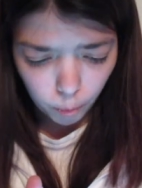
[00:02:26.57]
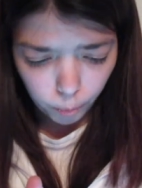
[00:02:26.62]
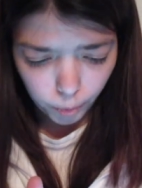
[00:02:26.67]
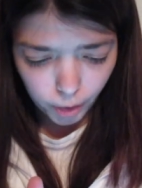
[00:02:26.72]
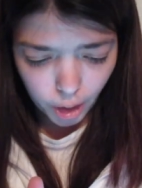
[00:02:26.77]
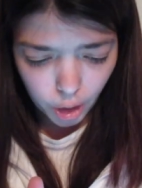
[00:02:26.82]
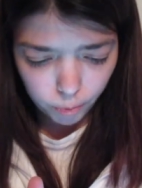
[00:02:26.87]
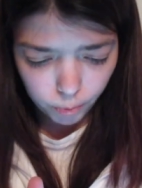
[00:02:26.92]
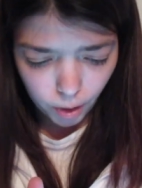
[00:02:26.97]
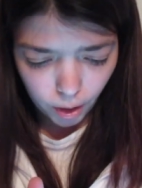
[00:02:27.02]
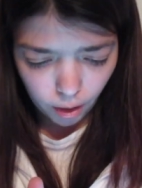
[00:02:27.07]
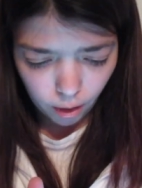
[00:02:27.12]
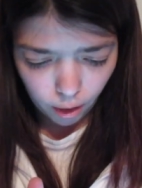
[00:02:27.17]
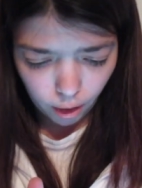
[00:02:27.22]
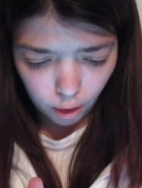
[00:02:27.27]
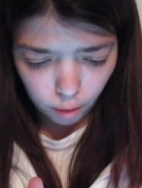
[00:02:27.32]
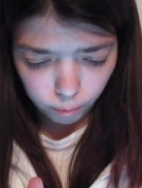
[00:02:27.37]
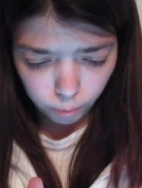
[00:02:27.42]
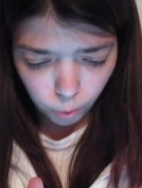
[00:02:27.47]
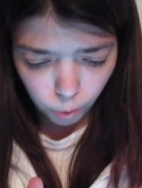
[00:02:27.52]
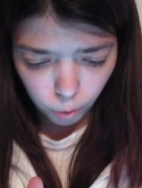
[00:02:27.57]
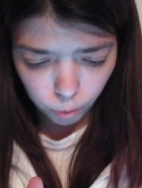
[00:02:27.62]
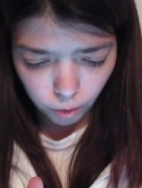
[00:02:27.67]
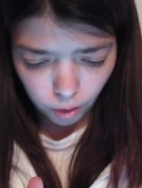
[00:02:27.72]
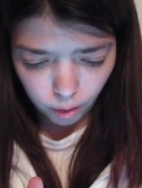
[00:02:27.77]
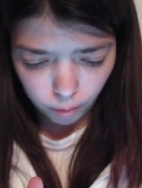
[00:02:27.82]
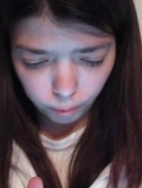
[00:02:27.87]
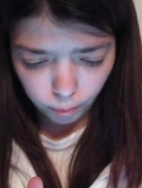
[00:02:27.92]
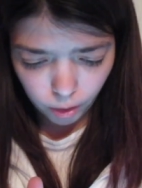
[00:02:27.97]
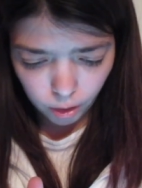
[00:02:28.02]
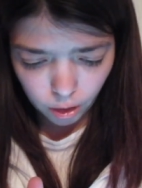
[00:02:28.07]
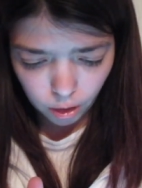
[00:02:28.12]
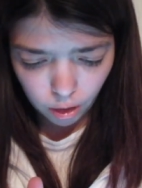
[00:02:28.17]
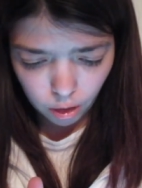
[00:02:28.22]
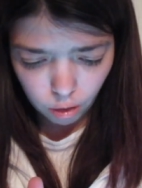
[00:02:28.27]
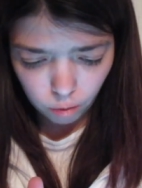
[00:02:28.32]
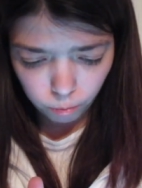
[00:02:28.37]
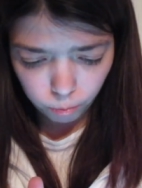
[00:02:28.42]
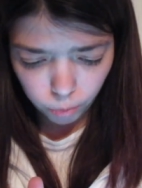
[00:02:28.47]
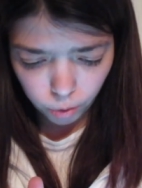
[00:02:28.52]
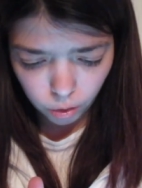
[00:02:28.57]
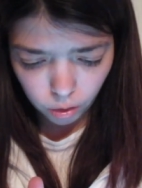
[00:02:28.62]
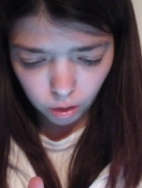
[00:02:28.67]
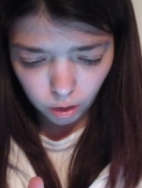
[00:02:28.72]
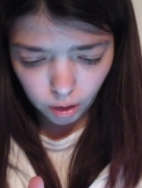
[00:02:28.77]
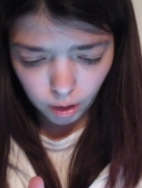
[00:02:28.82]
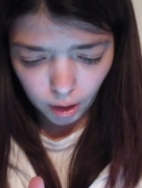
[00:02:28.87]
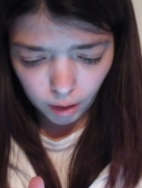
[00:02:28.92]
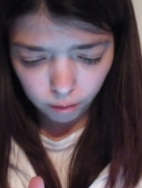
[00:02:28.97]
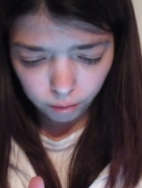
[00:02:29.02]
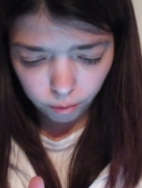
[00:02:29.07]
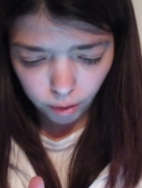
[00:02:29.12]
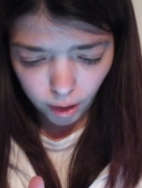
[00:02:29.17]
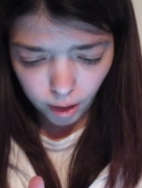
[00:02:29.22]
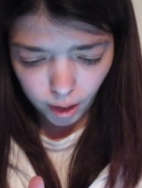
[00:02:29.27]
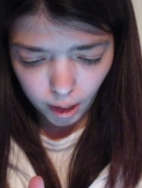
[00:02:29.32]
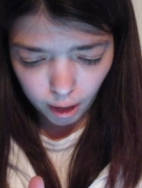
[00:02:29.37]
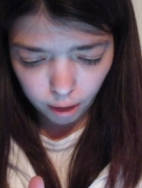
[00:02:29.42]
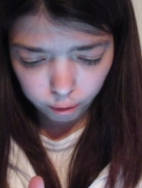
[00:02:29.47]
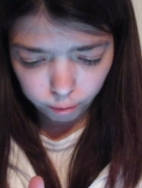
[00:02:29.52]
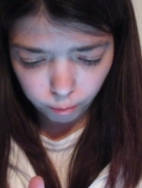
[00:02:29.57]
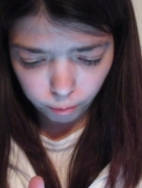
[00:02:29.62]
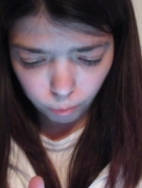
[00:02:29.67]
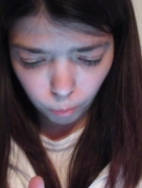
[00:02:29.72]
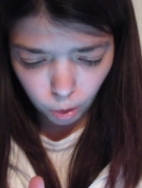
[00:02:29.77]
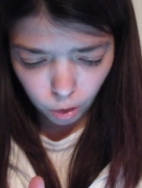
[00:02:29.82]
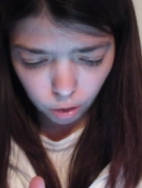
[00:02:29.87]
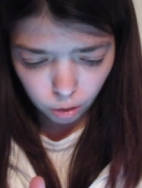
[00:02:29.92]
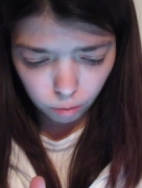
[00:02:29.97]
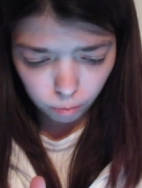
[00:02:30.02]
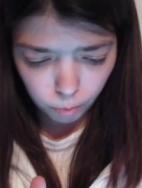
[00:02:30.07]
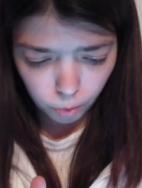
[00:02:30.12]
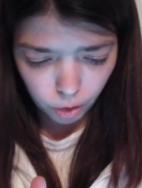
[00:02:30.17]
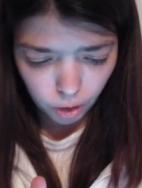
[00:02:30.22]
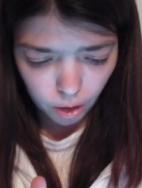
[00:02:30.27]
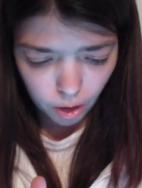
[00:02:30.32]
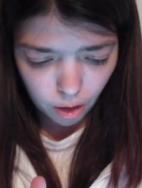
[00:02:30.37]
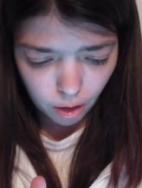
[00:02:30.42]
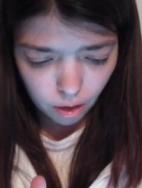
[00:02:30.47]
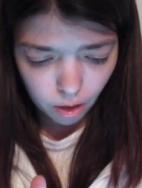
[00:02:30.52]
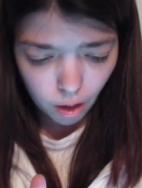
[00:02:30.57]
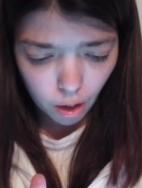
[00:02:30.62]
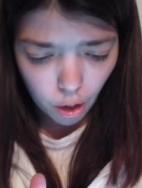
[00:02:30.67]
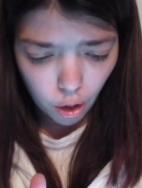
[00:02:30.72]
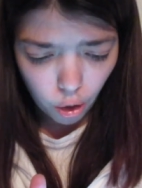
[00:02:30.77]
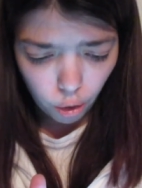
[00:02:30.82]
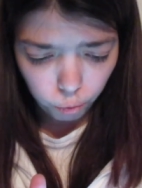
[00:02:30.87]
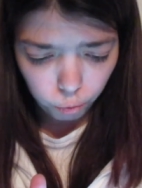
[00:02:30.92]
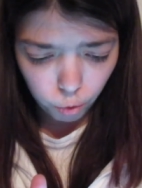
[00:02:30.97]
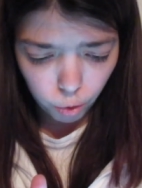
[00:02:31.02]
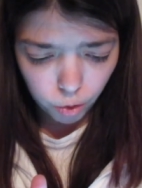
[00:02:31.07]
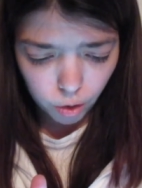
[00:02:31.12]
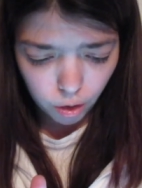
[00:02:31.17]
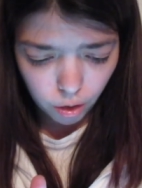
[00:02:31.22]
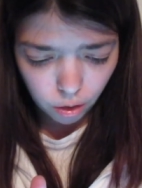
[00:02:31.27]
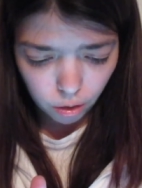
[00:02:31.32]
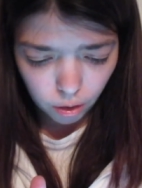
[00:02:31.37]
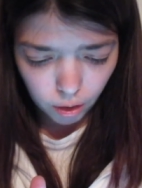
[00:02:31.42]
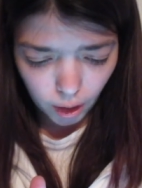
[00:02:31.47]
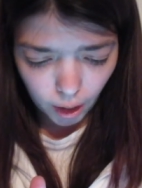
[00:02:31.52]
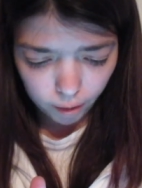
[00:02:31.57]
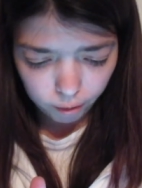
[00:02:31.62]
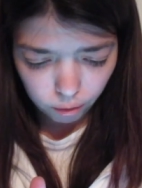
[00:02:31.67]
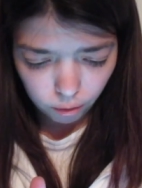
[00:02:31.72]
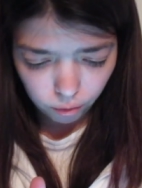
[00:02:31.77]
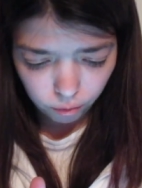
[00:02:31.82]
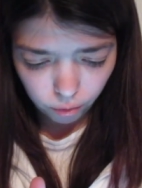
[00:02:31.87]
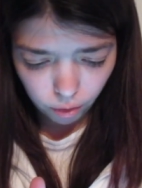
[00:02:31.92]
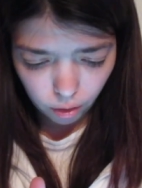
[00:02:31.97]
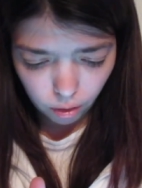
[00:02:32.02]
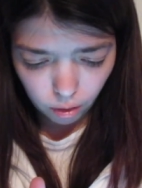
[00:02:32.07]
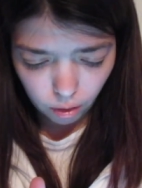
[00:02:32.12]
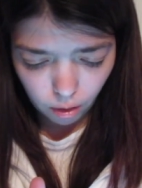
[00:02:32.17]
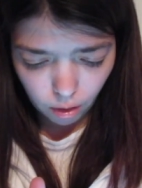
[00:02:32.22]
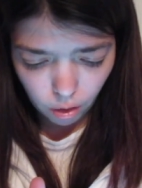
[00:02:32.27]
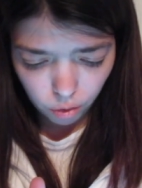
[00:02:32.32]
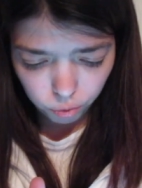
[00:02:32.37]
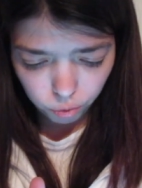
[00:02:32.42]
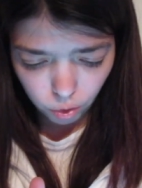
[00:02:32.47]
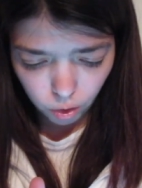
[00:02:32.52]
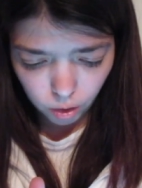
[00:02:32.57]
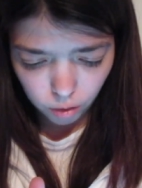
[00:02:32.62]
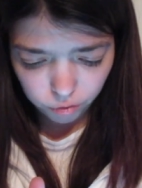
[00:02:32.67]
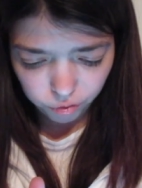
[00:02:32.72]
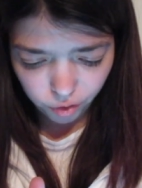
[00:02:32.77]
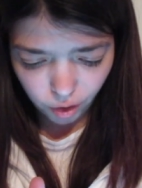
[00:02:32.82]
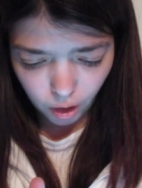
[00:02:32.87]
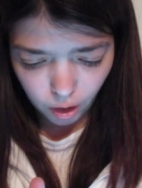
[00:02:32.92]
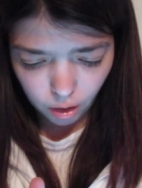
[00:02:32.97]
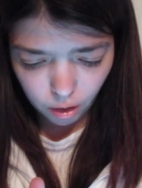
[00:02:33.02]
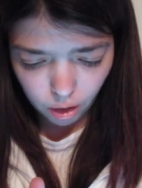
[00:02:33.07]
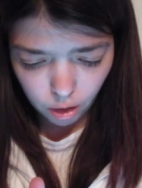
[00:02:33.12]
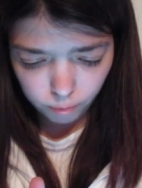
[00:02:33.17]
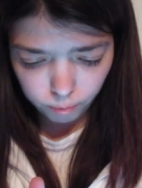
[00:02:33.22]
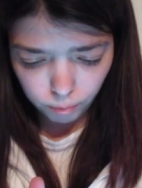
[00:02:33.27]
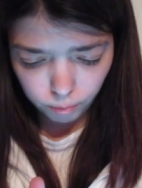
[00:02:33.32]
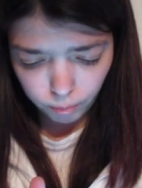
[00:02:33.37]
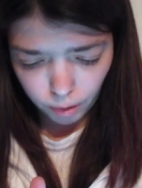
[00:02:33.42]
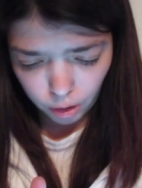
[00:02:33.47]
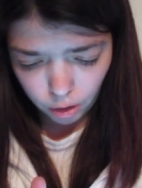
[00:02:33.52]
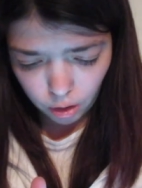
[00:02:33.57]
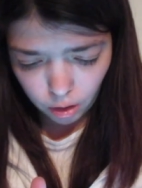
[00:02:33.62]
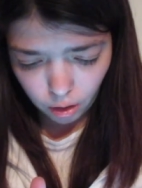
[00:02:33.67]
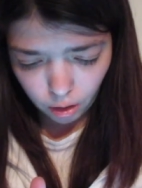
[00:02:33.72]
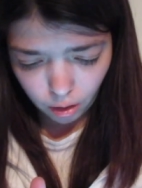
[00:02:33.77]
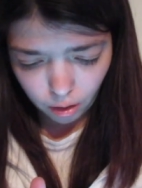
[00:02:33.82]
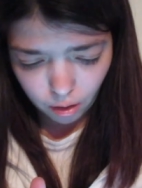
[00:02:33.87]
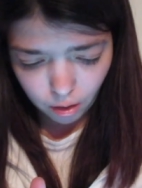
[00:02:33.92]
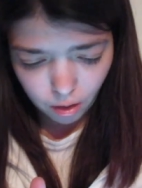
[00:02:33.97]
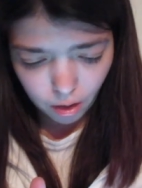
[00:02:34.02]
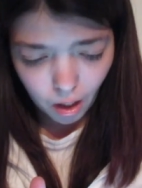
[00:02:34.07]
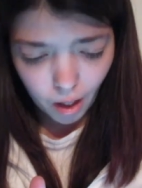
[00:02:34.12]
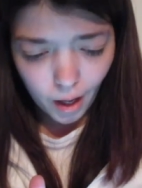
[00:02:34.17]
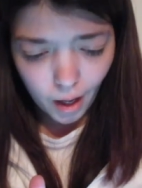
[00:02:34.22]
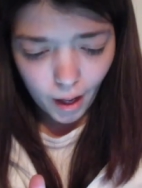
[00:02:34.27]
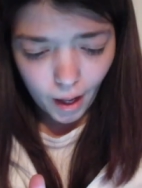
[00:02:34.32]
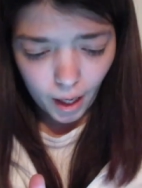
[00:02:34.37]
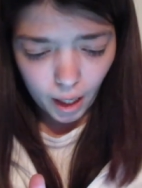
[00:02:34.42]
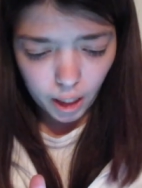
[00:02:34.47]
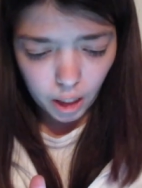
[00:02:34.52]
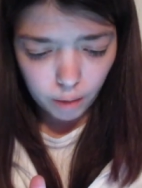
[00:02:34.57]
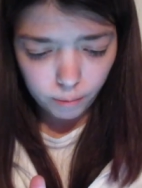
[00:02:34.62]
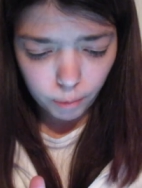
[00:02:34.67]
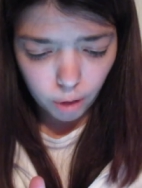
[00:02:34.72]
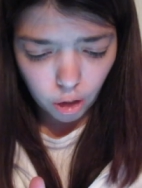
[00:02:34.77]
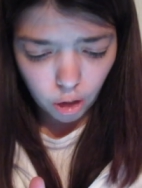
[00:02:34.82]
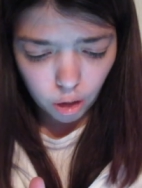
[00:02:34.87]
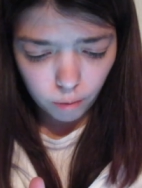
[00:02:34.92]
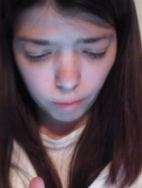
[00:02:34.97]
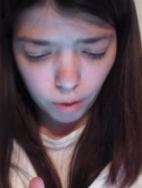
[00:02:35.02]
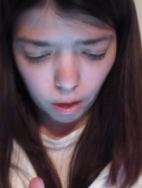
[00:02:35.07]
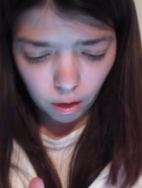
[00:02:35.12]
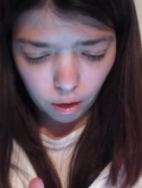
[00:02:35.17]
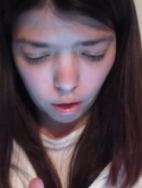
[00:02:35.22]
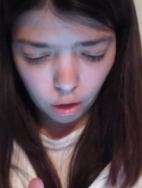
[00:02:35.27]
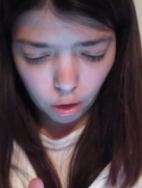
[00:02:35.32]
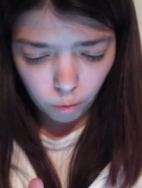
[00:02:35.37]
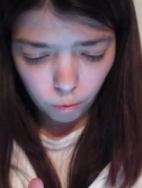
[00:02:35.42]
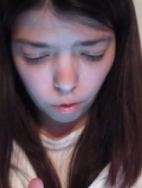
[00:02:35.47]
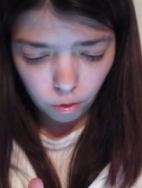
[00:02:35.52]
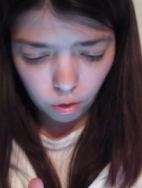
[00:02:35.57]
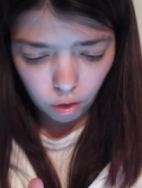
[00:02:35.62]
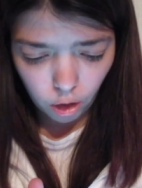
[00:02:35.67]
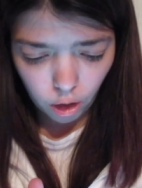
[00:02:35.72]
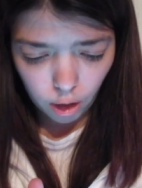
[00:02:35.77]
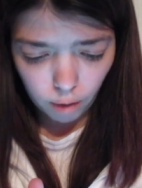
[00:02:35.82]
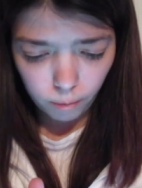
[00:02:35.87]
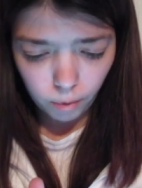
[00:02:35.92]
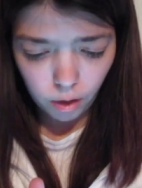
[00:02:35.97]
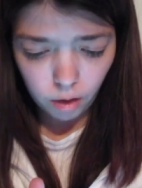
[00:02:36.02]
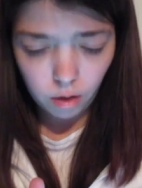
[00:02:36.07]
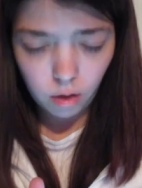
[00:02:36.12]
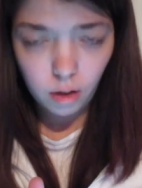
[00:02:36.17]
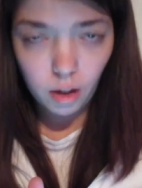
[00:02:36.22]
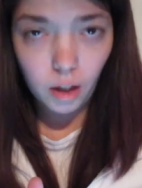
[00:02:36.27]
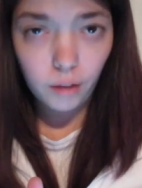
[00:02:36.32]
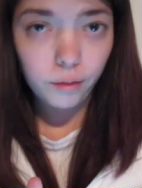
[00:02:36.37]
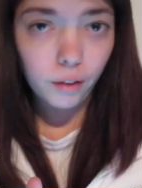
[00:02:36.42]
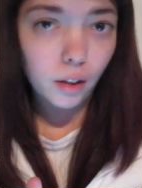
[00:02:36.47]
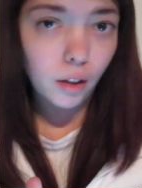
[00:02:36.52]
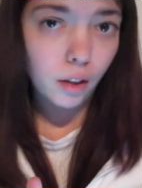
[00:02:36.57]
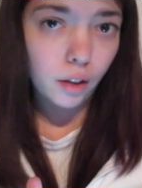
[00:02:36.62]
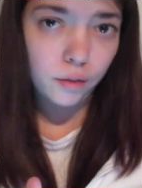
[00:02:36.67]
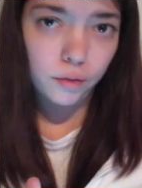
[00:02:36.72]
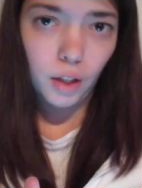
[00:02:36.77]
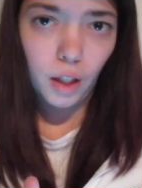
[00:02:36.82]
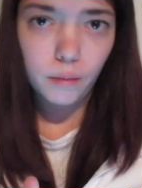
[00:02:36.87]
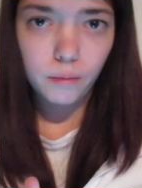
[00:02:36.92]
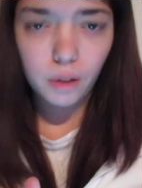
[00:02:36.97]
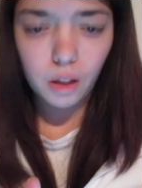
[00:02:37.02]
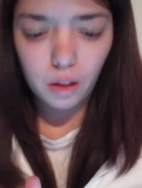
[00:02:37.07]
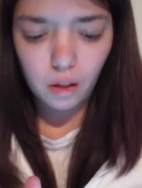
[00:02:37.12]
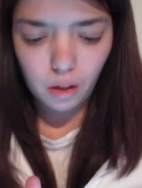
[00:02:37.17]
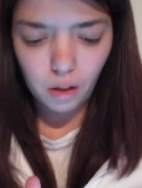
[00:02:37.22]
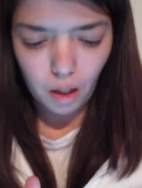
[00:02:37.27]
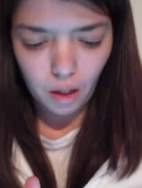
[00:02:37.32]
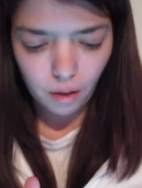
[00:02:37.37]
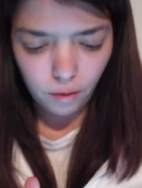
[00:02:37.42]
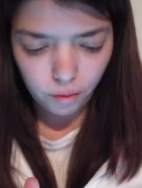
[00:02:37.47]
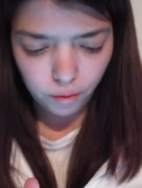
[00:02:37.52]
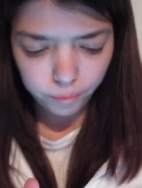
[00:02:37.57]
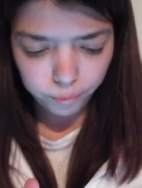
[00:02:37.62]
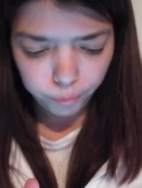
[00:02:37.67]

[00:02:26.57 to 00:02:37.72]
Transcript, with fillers: Blessed by death, born with the ability to pull the life right out of mortal bodies, Mooing should have to fear these foreign invaders, but she does, especially because she wants to keep herself and her family safe.